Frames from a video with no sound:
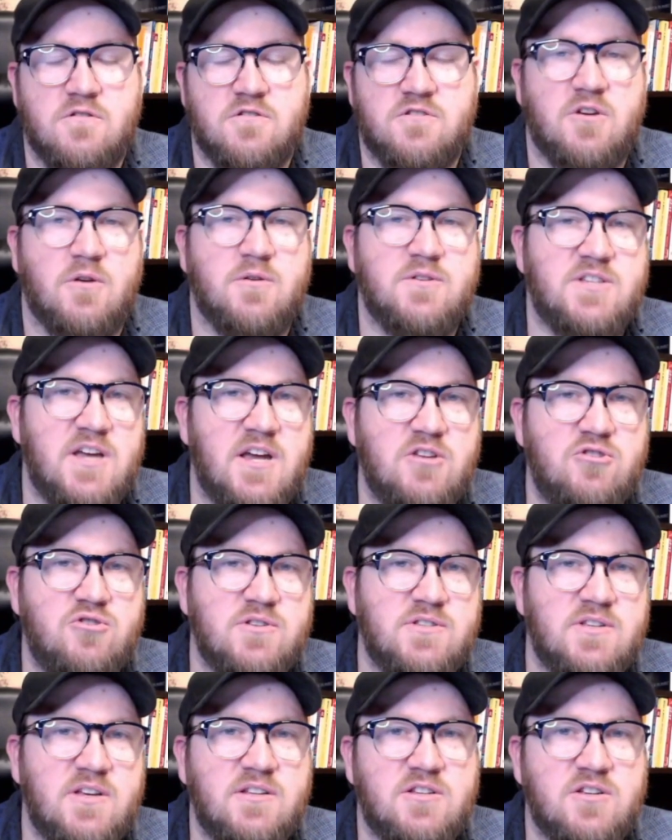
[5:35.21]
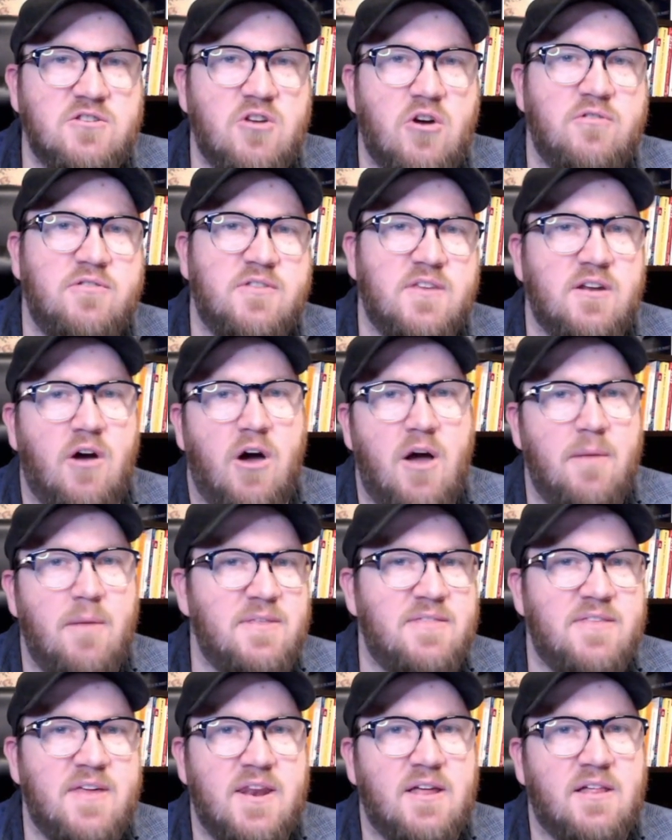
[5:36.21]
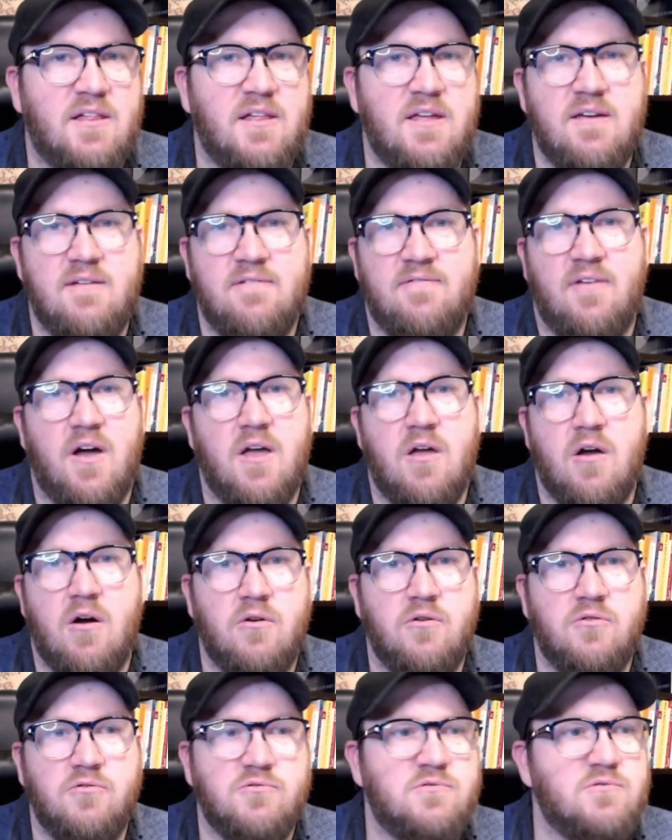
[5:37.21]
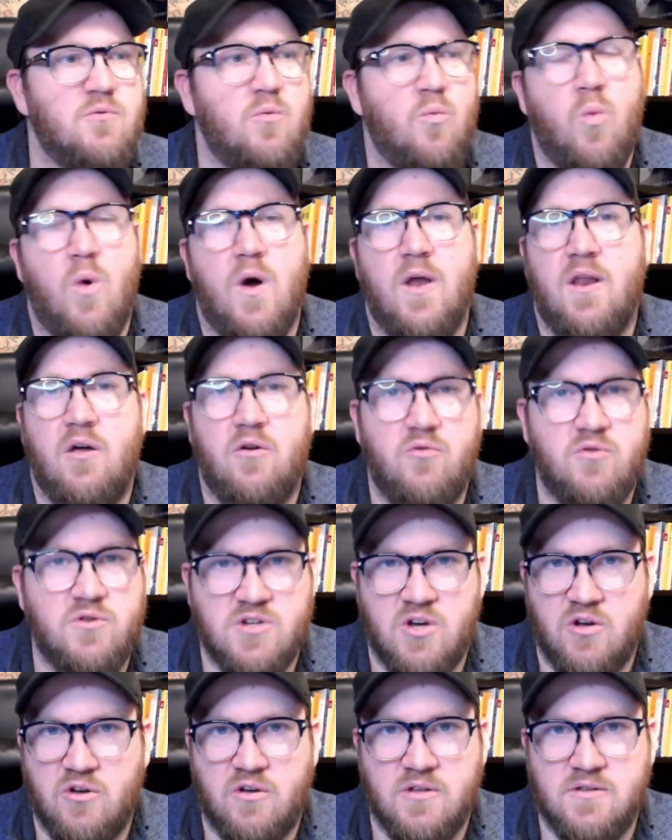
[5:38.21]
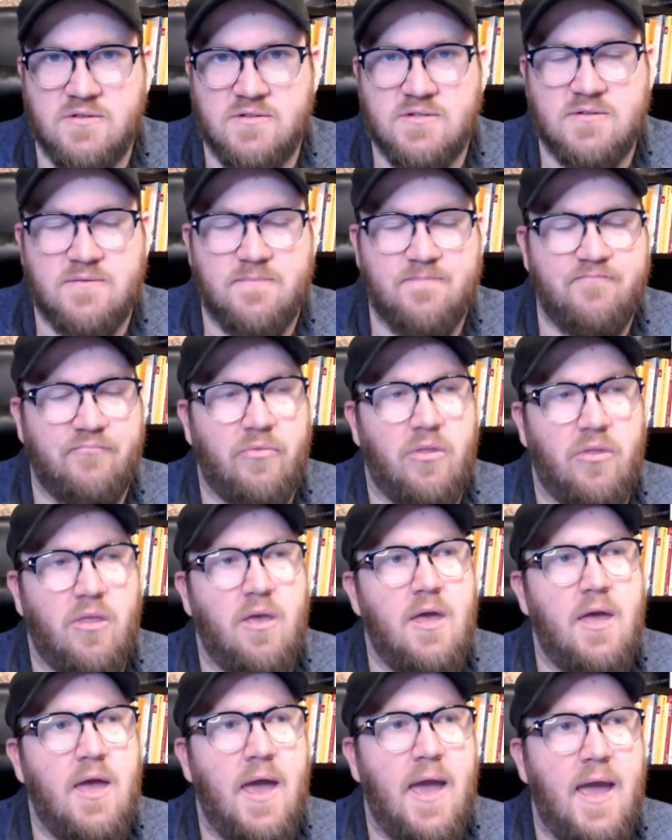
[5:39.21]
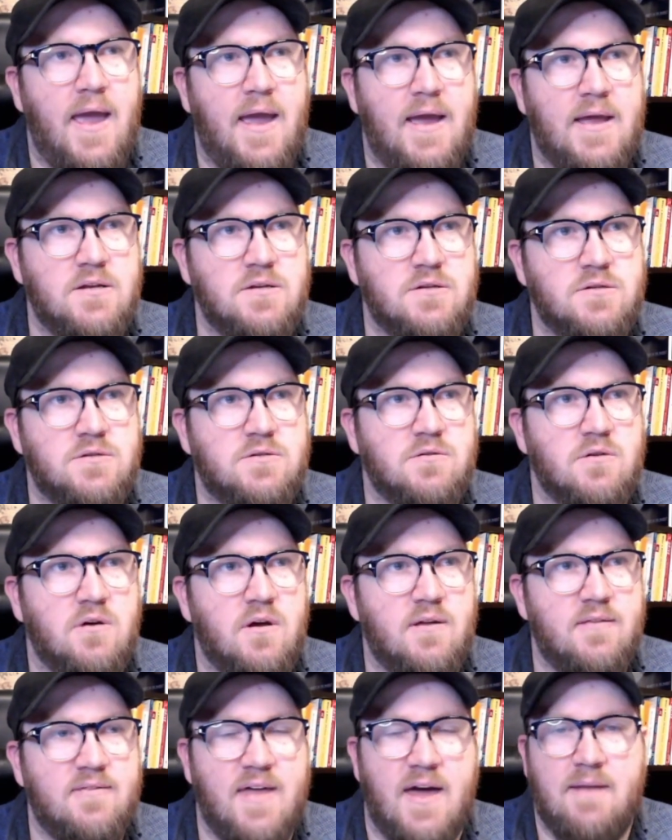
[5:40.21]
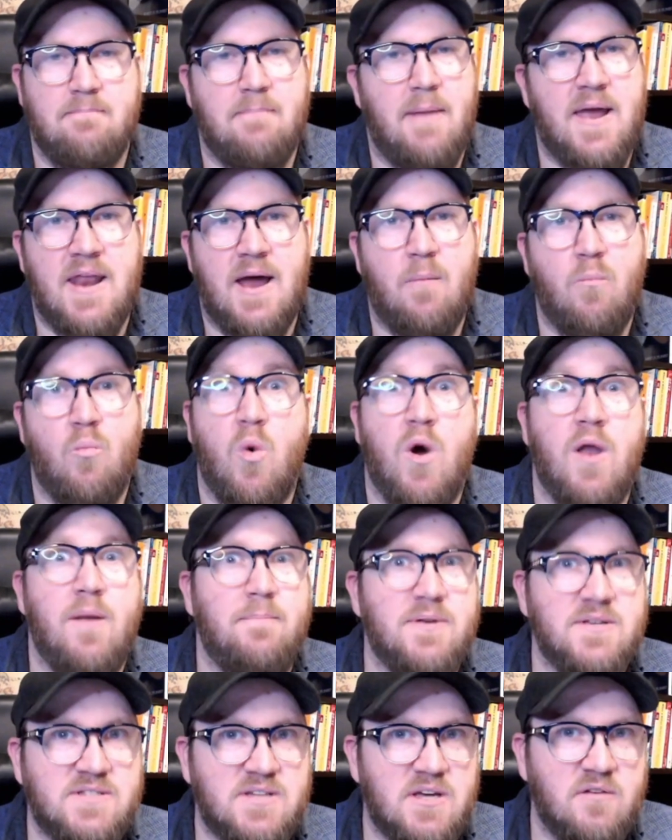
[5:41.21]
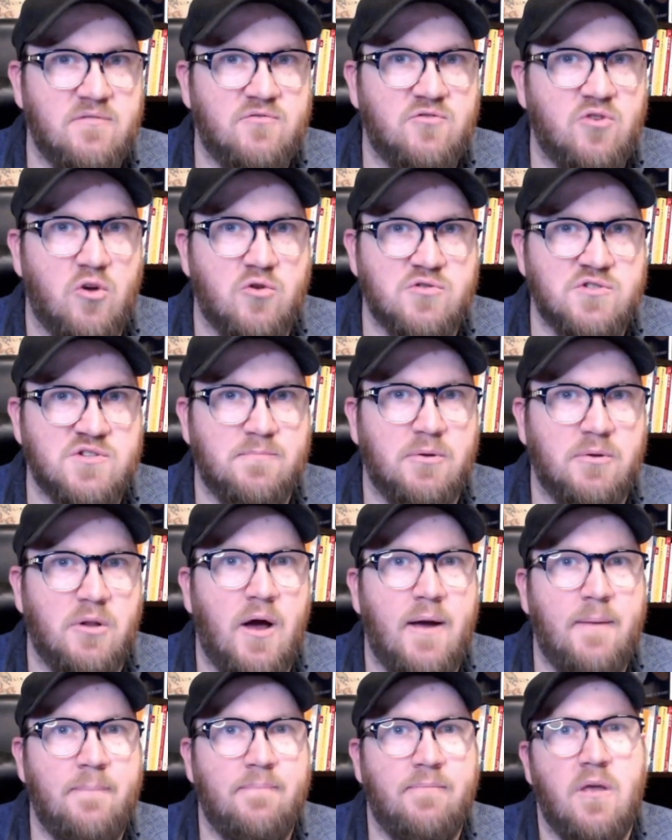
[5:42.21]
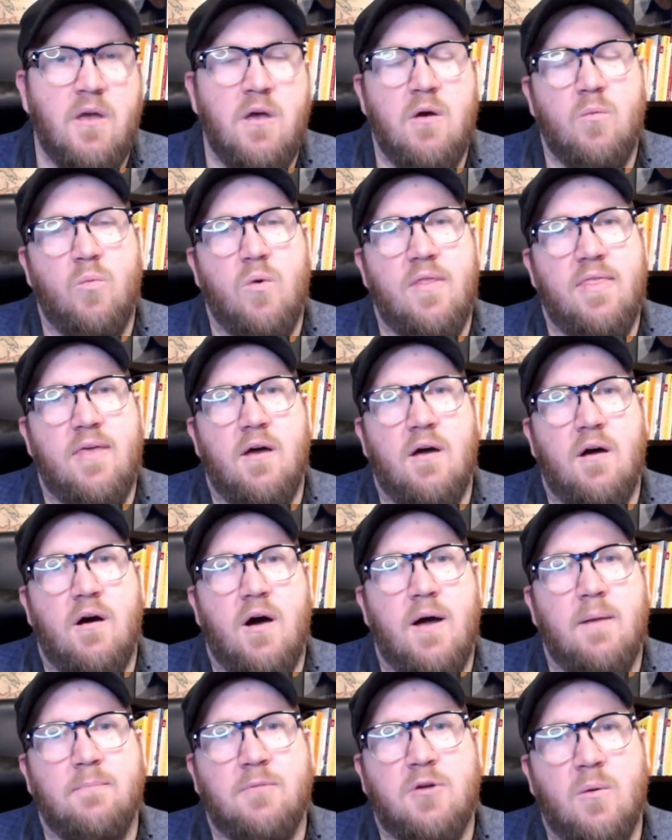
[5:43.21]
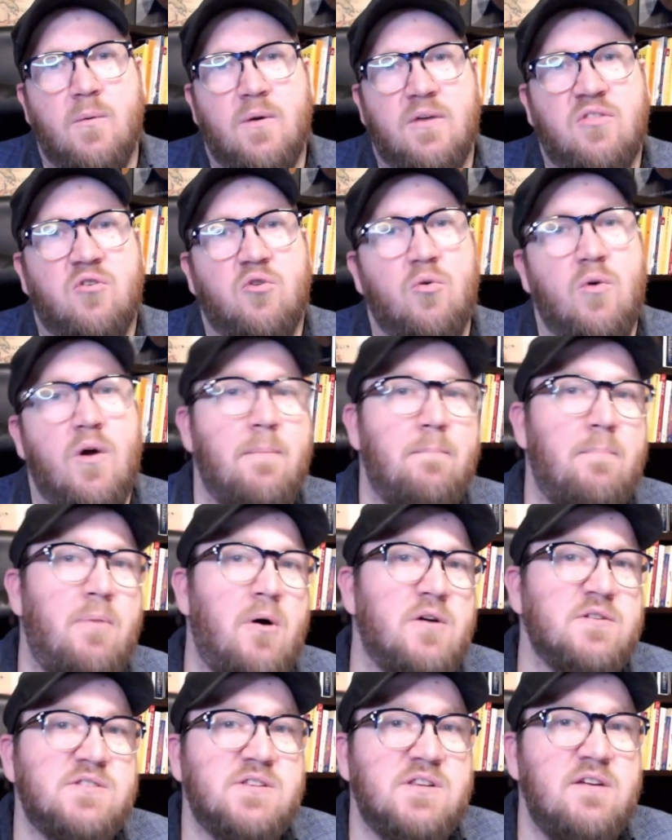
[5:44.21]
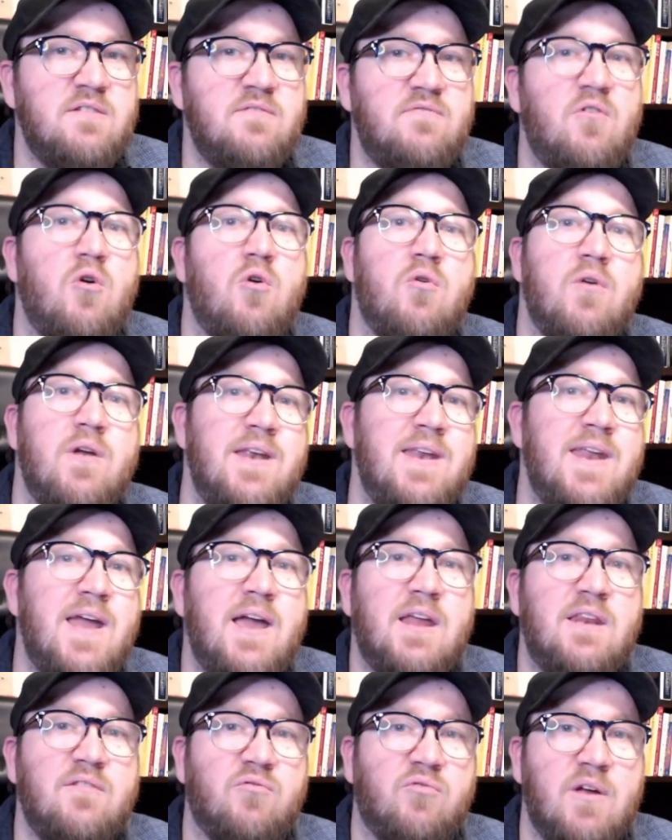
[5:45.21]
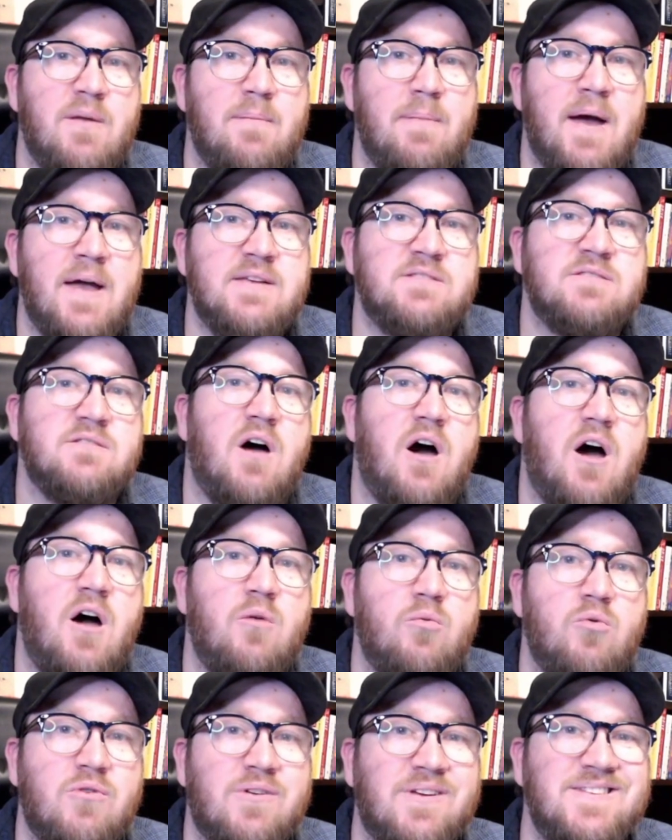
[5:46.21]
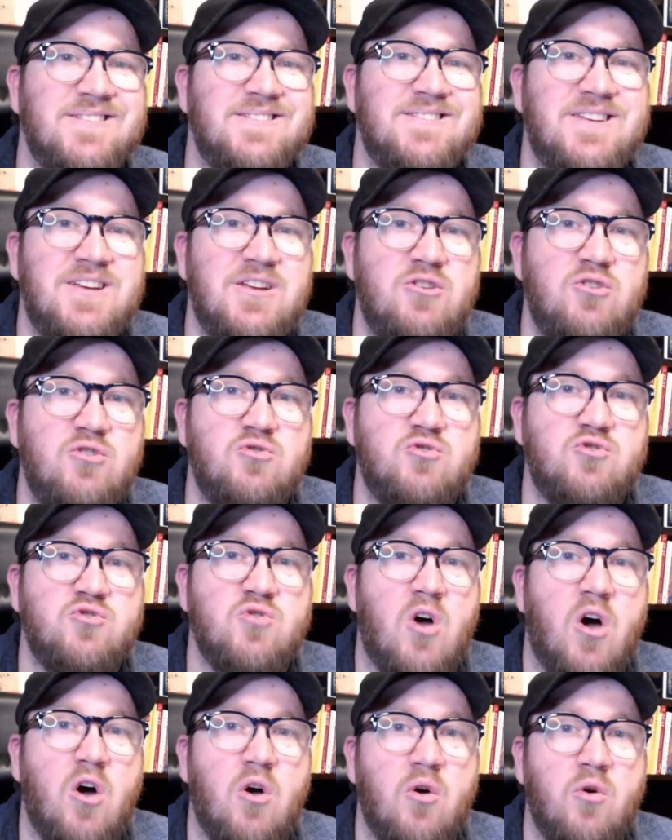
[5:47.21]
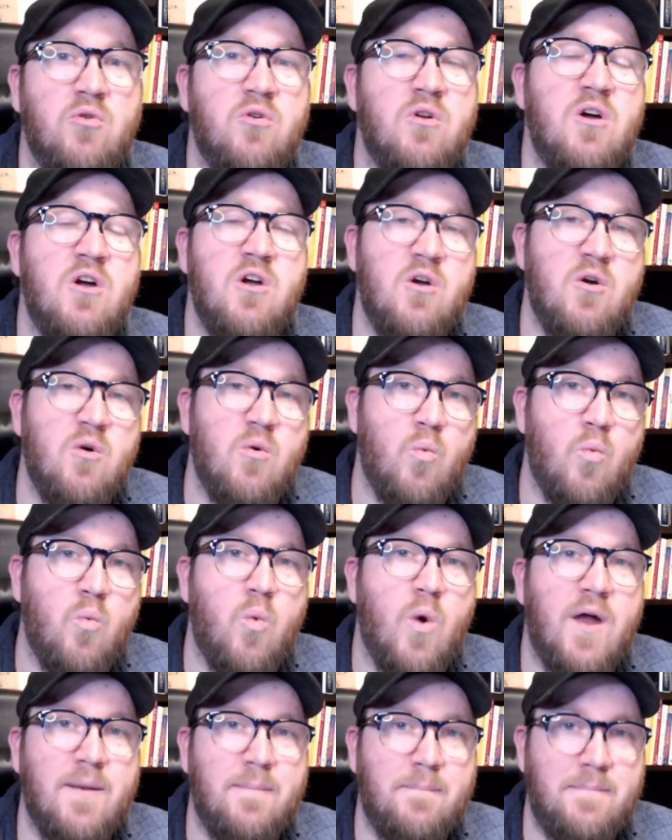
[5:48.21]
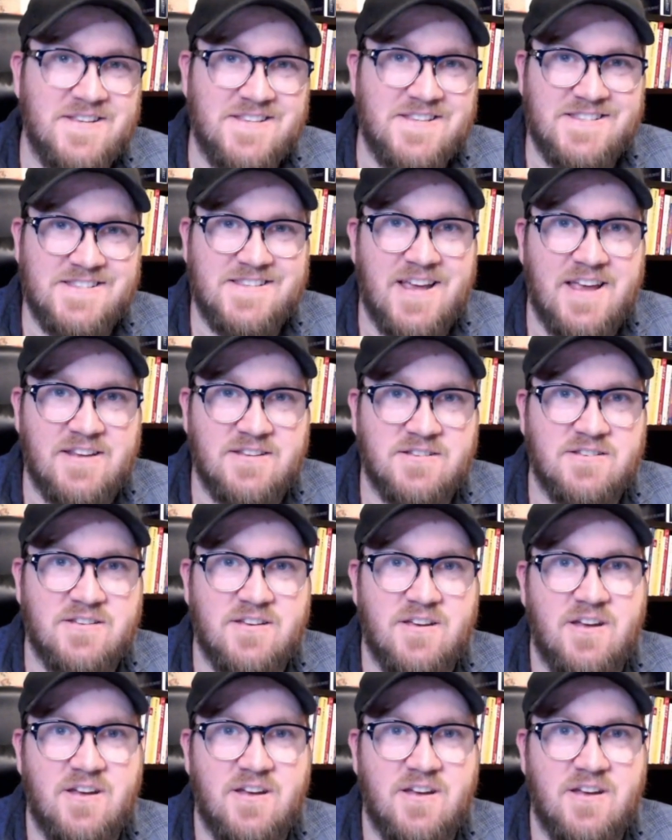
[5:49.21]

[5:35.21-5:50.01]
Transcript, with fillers: So it's interesting to note that hypothetically, if I owned one hundred tokens and that made up one percent of total supply, whether I'm going through a positive or a negative rebase, I will continue to own one percent